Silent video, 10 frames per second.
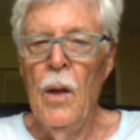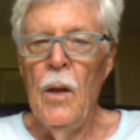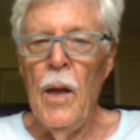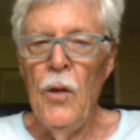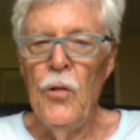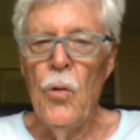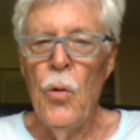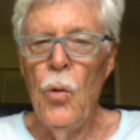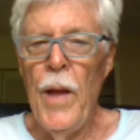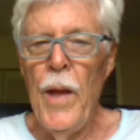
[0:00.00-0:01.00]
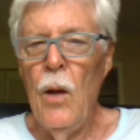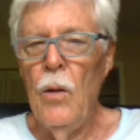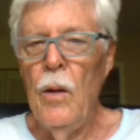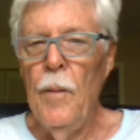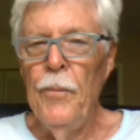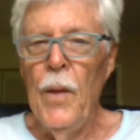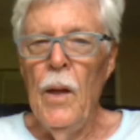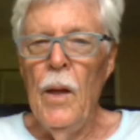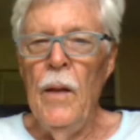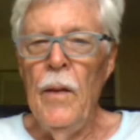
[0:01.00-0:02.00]
Okay, you scroll down,
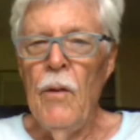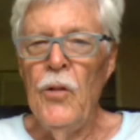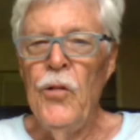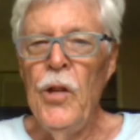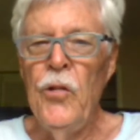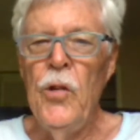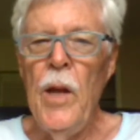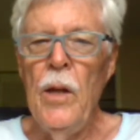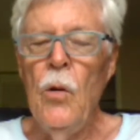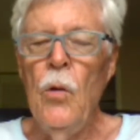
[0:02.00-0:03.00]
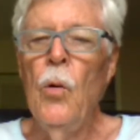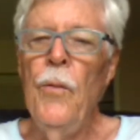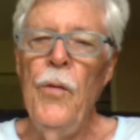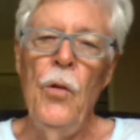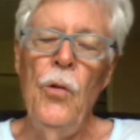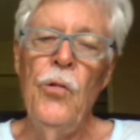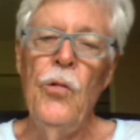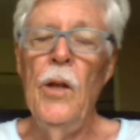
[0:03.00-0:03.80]
and they've got 68 Google reviews,